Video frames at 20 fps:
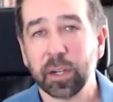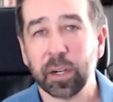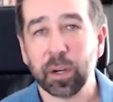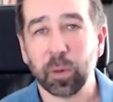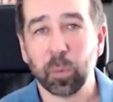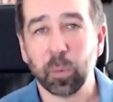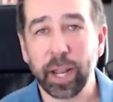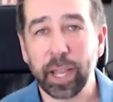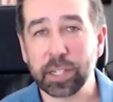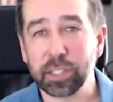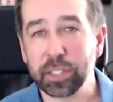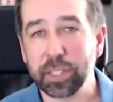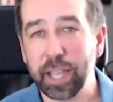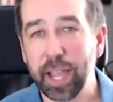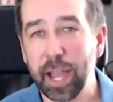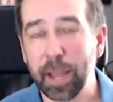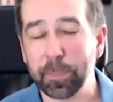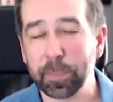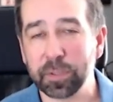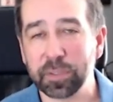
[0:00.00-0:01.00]
what actually
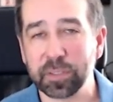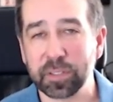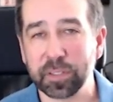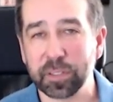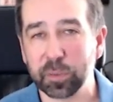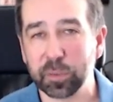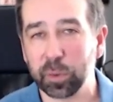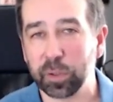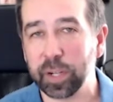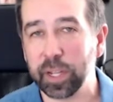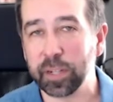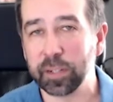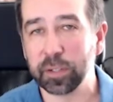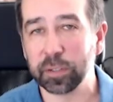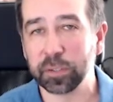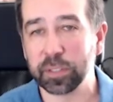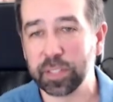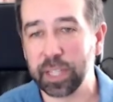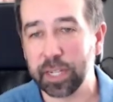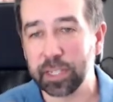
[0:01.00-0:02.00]
happens in a tornado
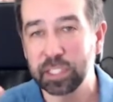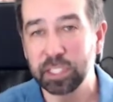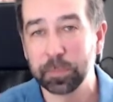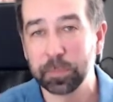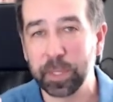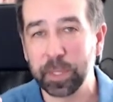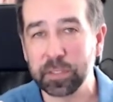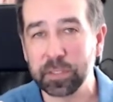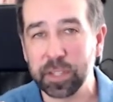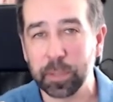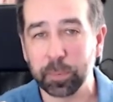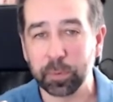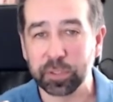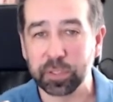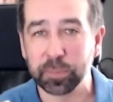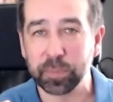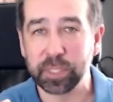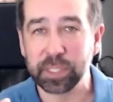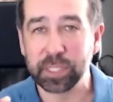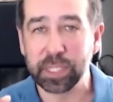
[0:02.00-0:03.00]
is it kind of spins up with
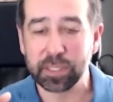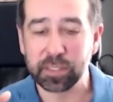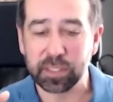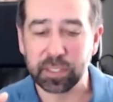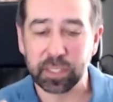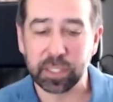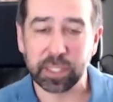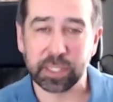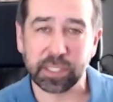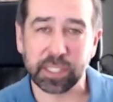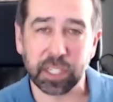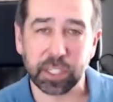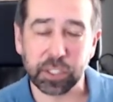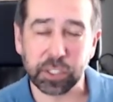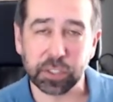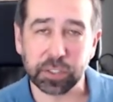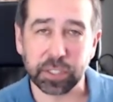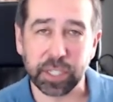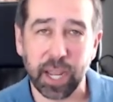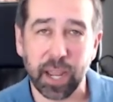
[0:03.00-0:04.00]
some intensity, it
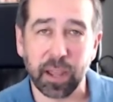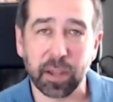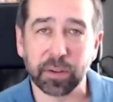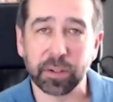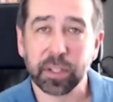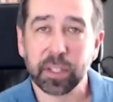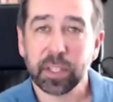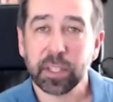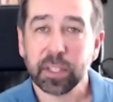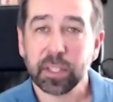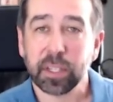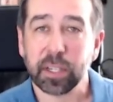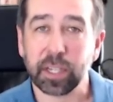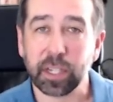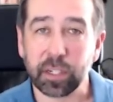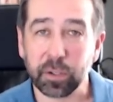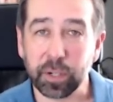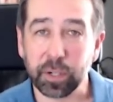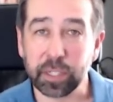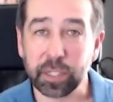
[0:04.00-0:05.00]
touches down,
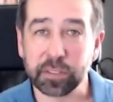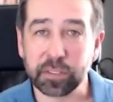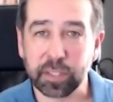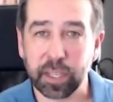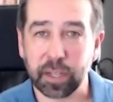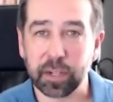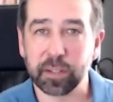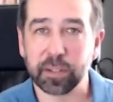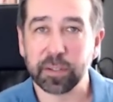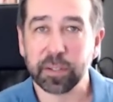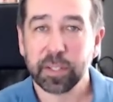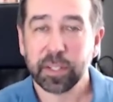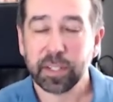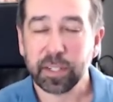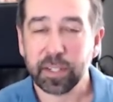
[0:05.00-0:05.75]
creates kind of